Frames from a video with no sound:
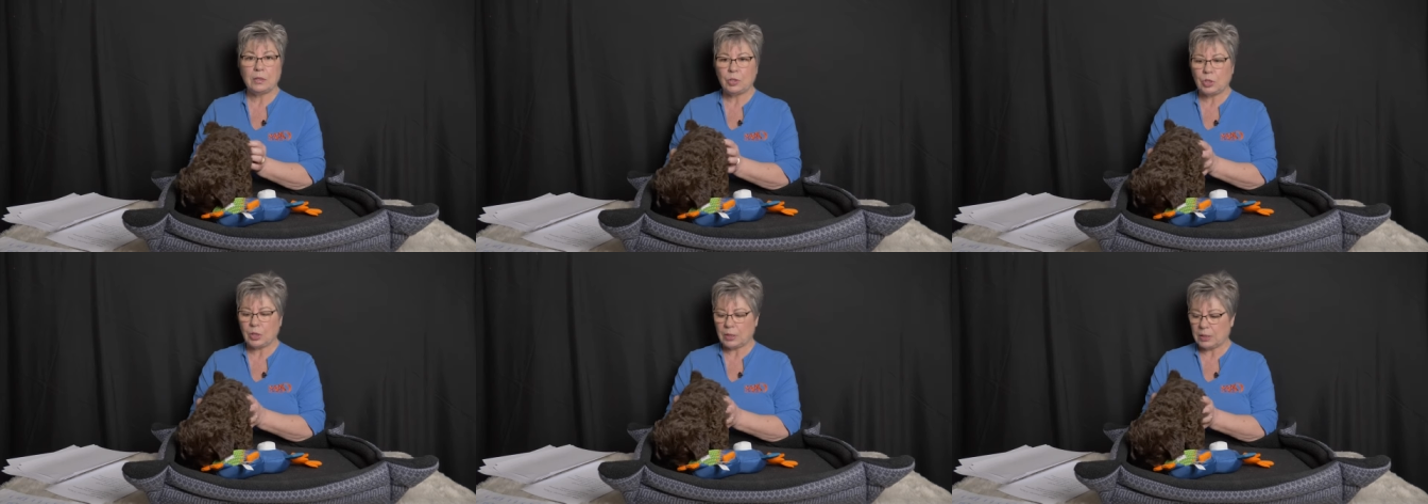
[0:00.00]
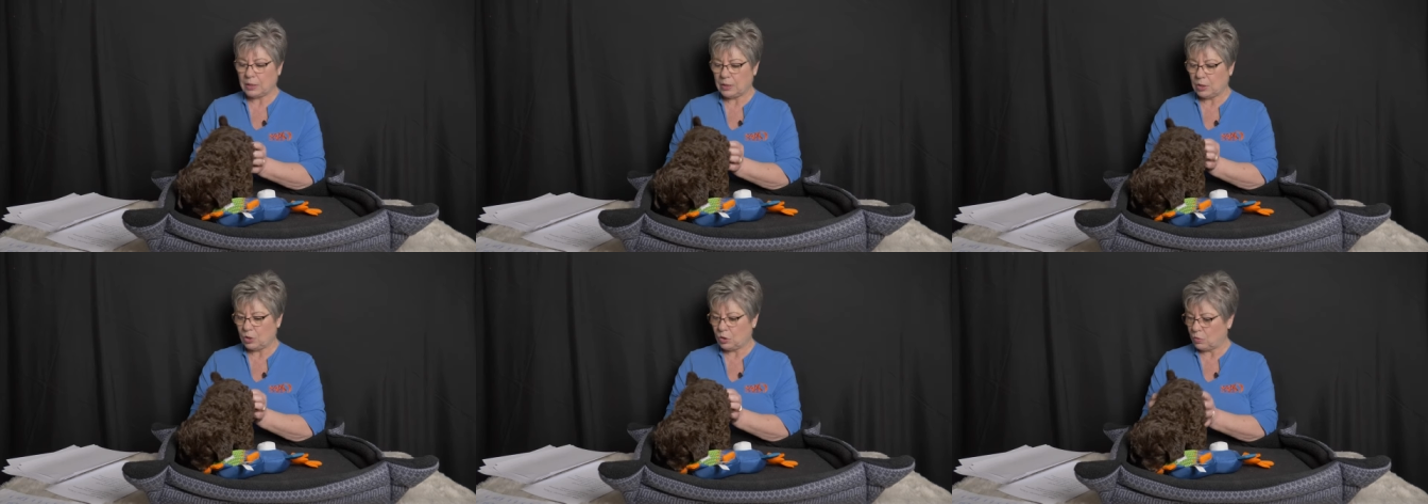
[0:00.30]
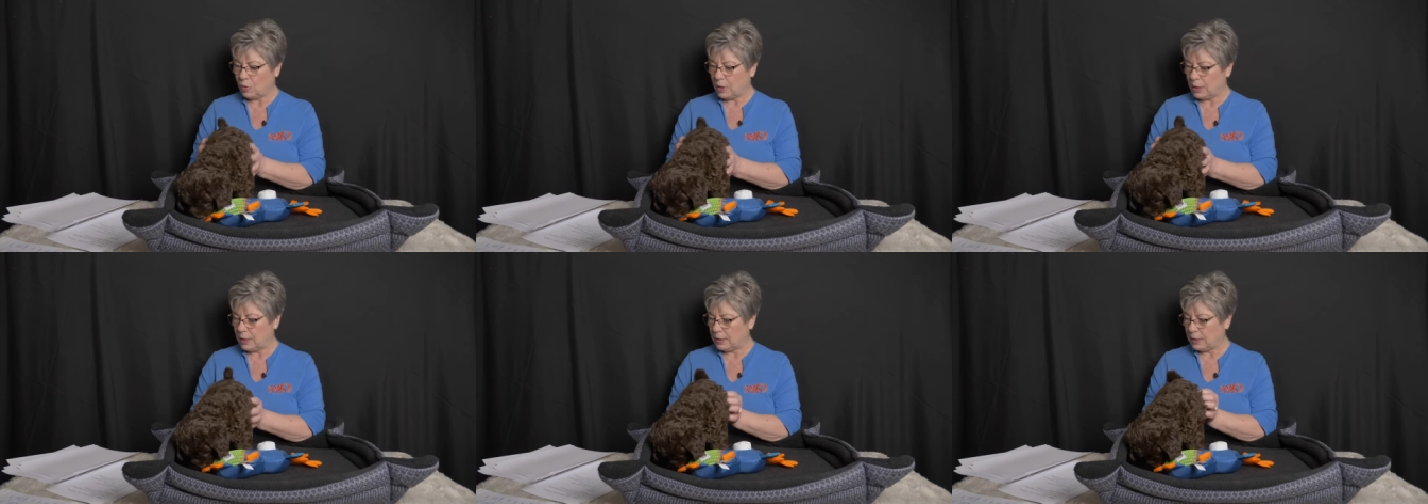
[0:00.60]
and just
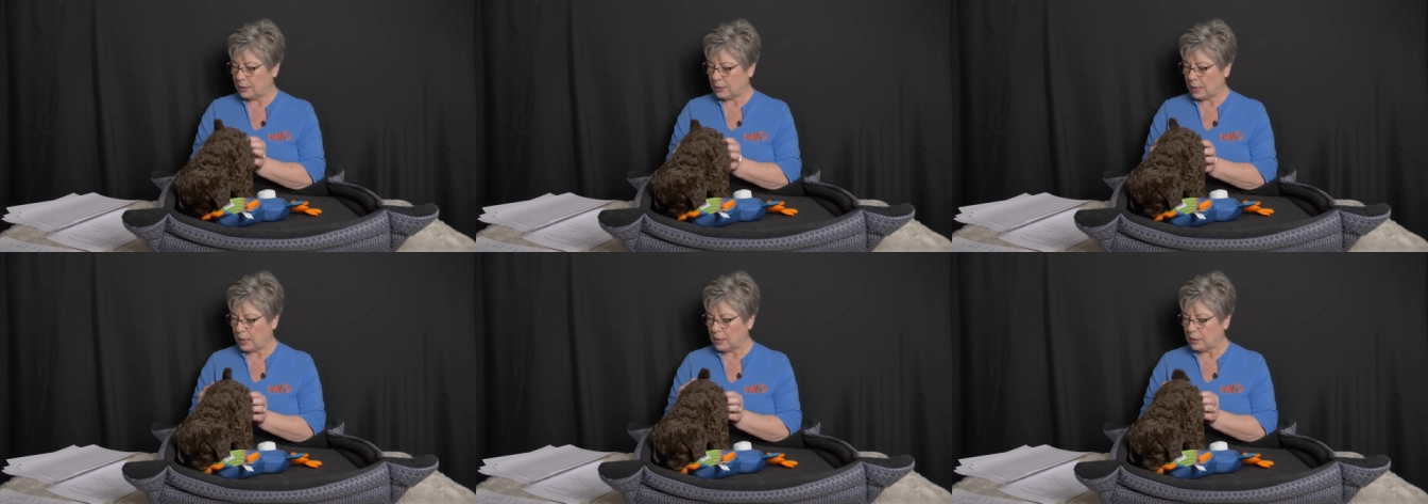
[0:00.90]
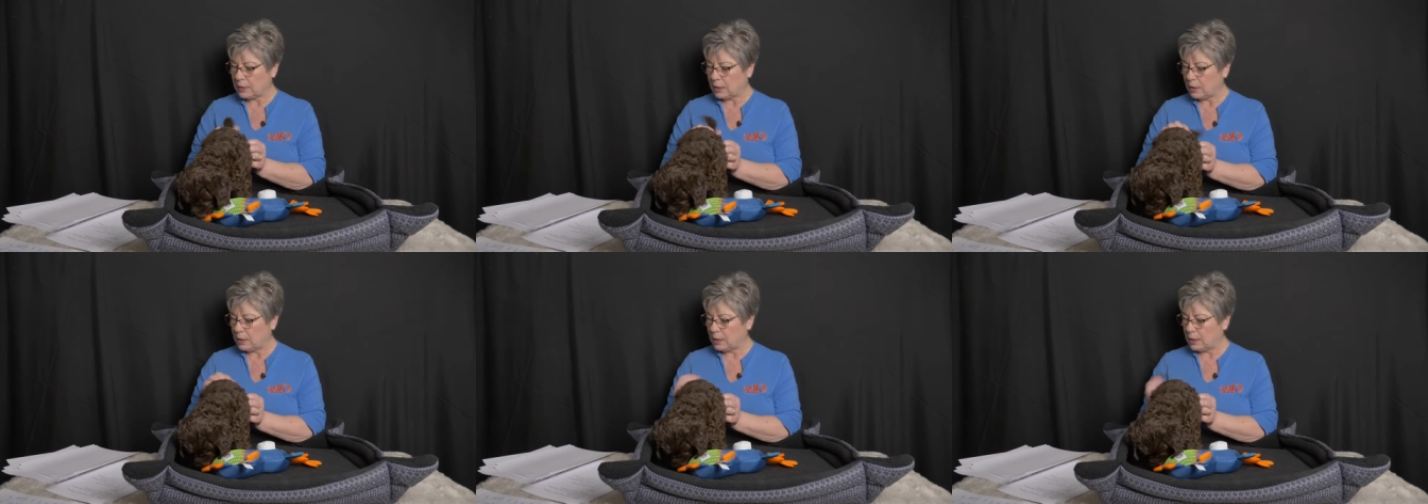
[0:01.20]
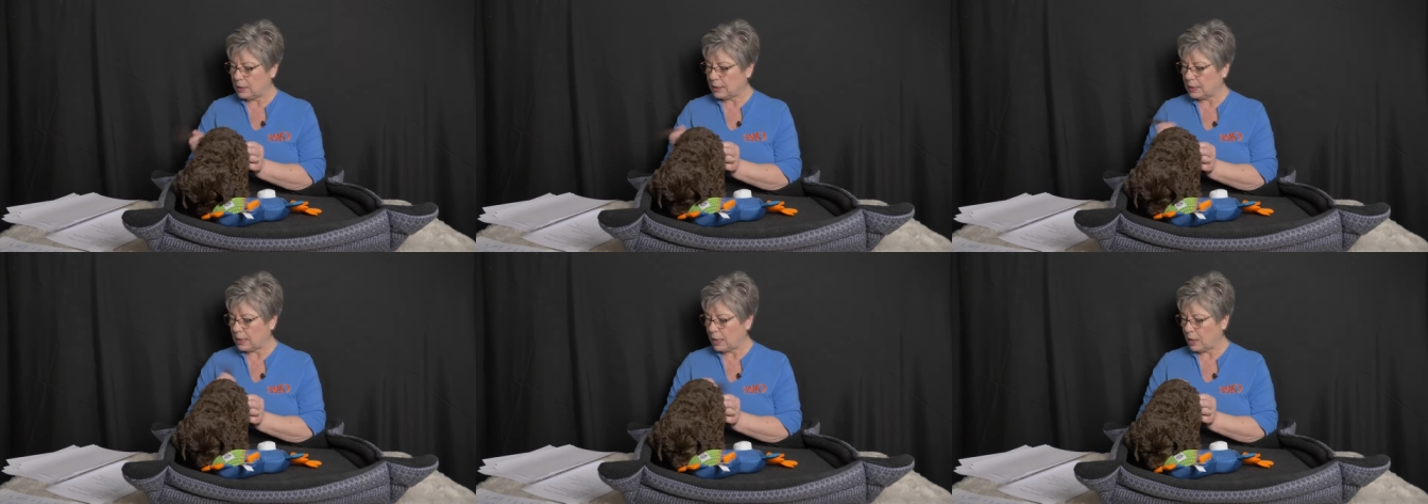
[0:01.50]
enjoy the sights, and
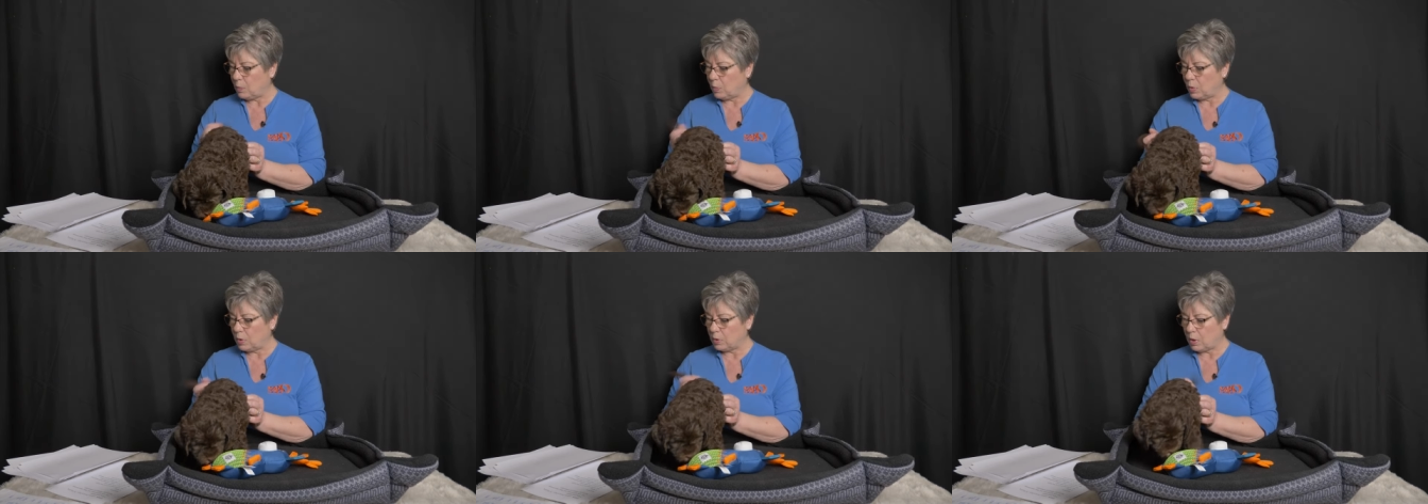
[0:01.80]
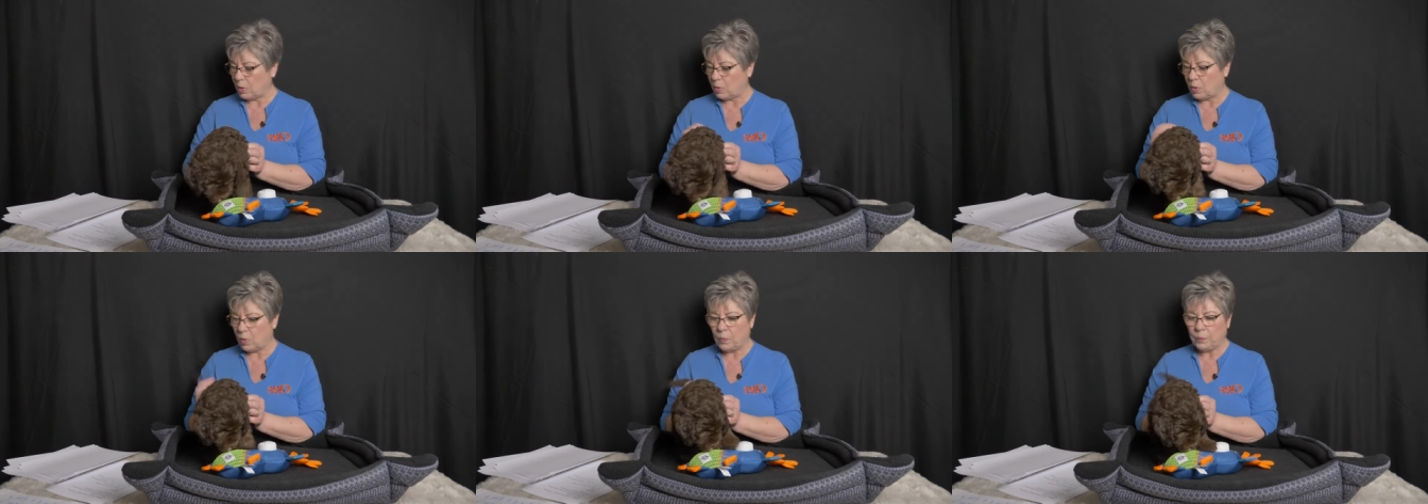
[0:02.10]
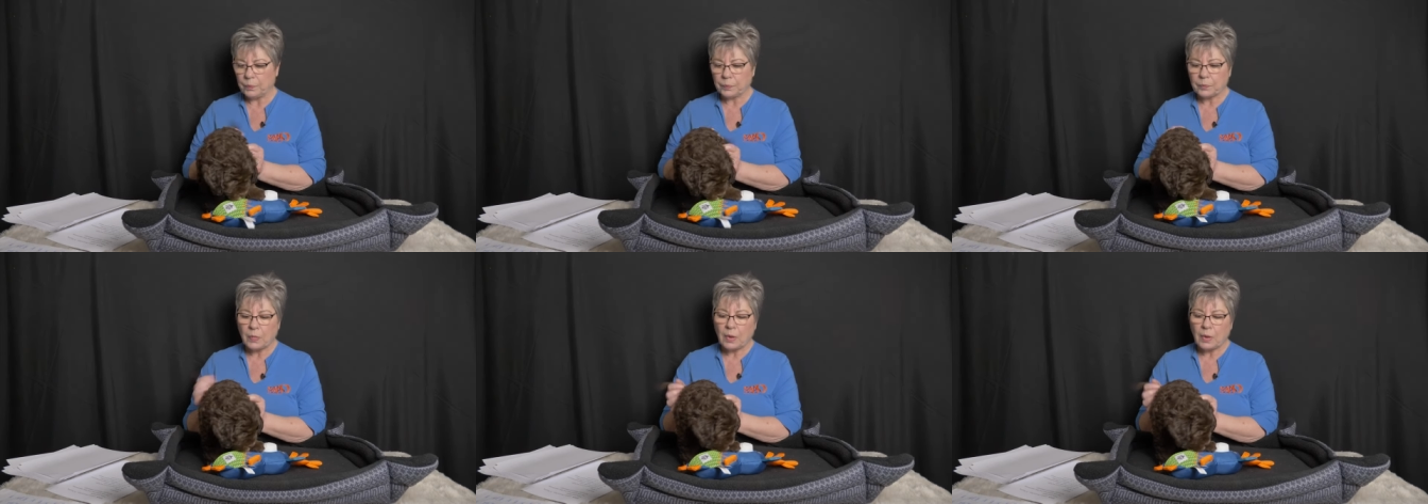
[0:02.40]
his tail will go